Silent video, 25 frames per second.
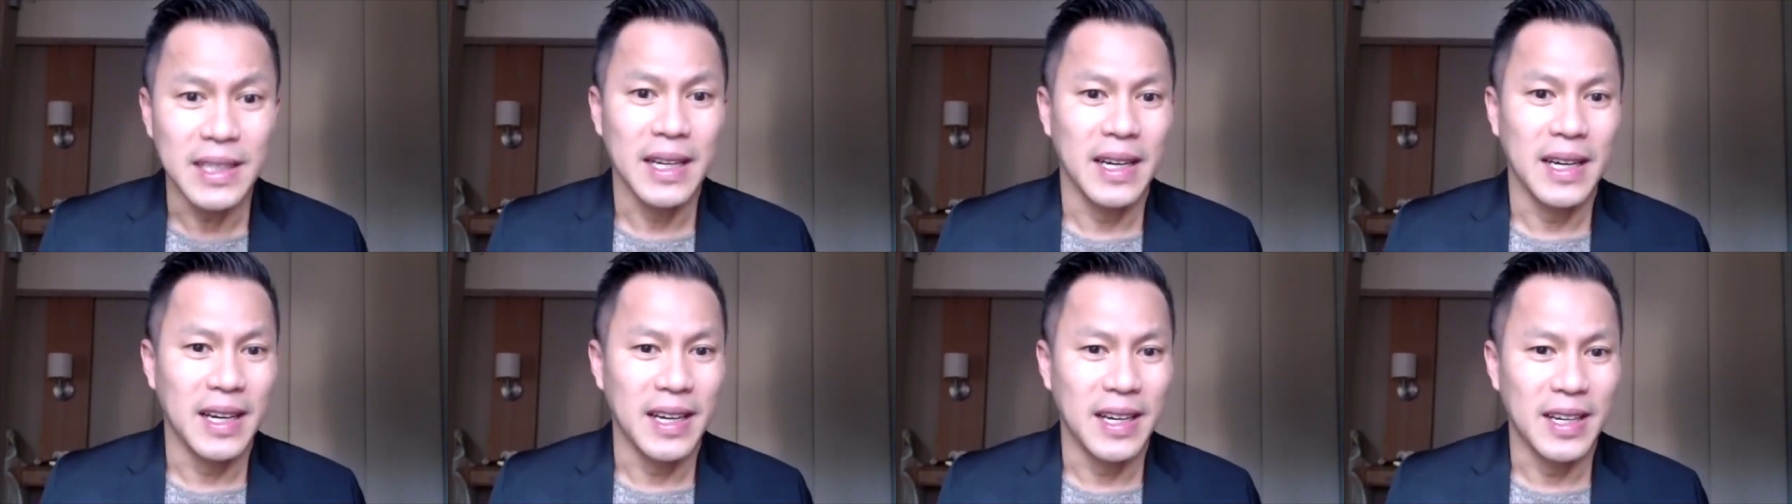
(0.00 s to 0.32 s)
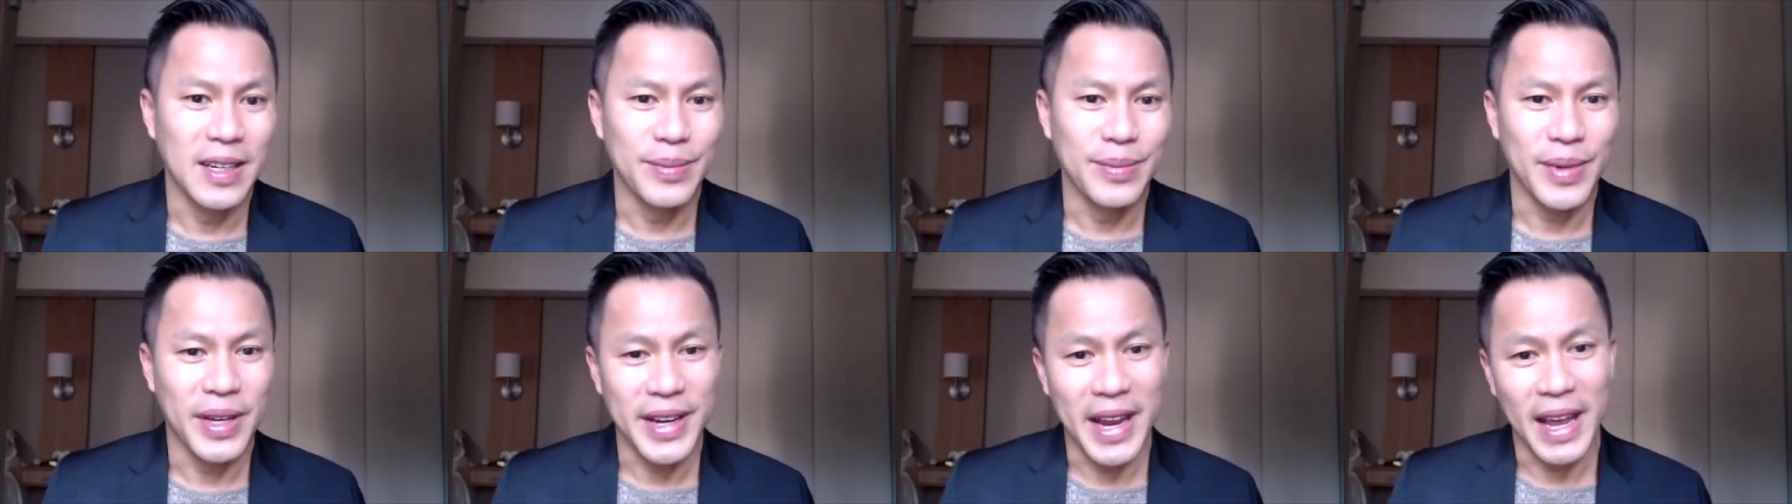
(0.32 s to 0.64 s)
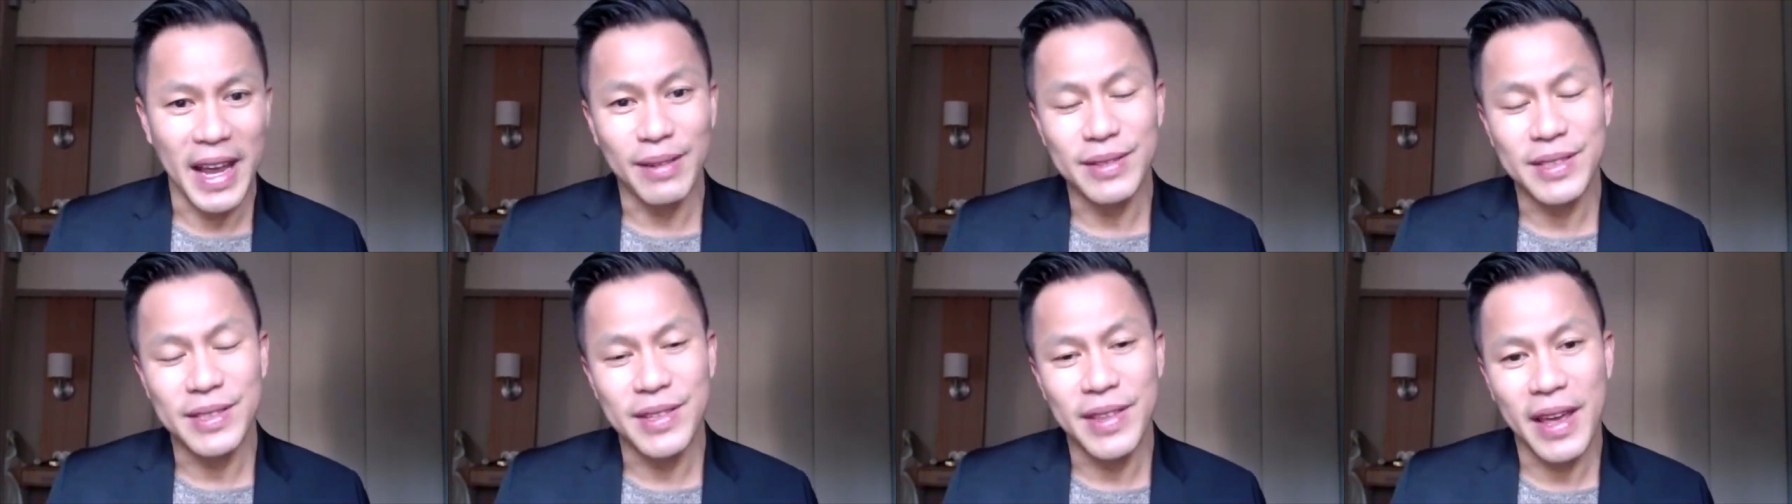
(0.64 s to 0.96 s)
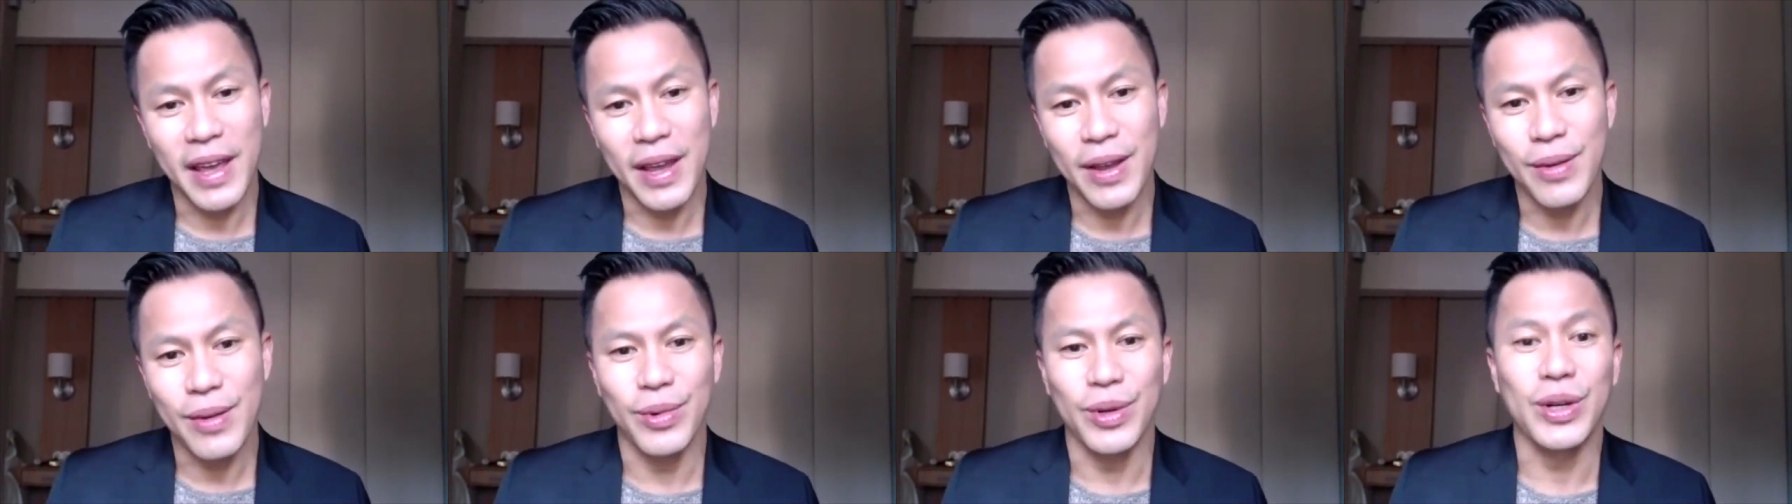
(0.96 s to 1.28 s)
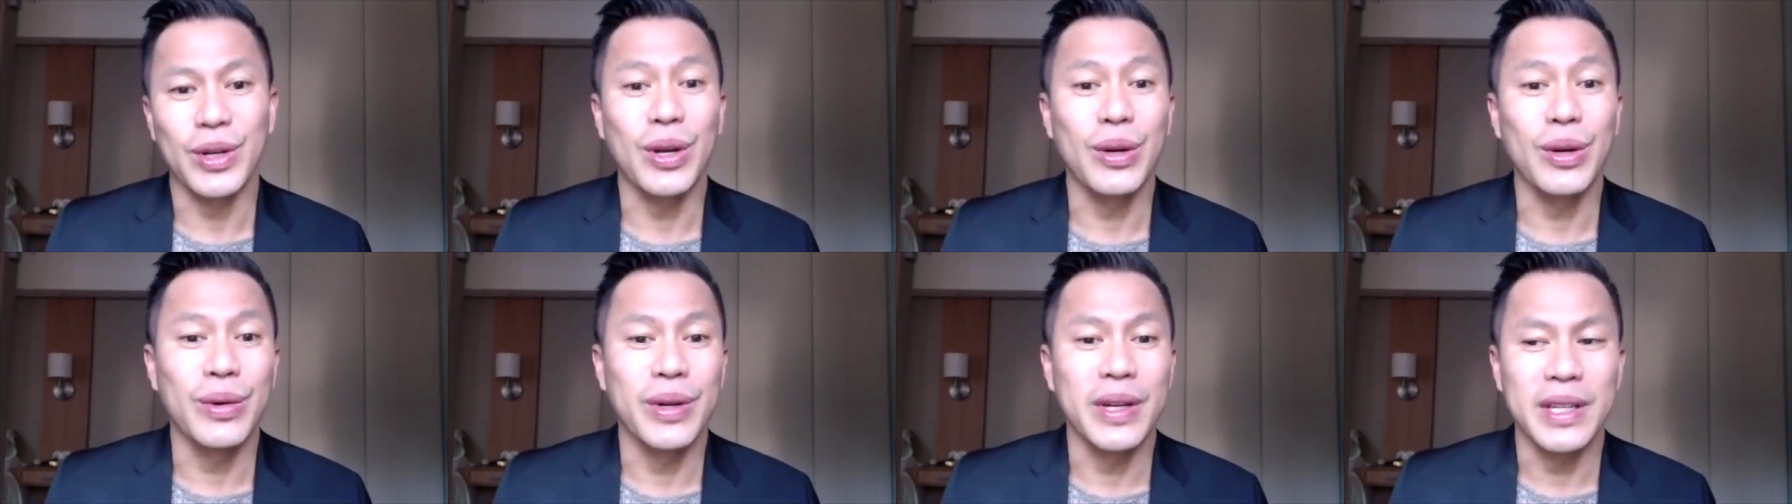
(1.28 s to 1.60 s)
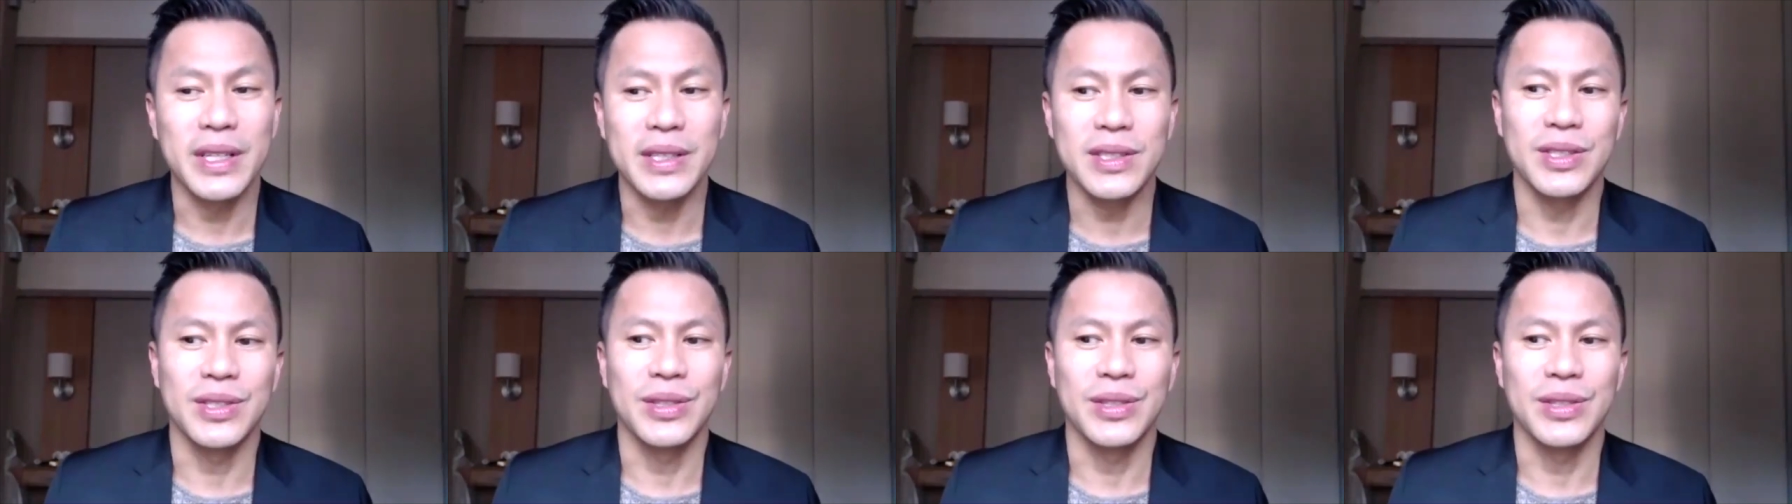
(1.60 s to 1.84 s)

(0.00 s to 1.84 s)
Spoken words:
announced they were going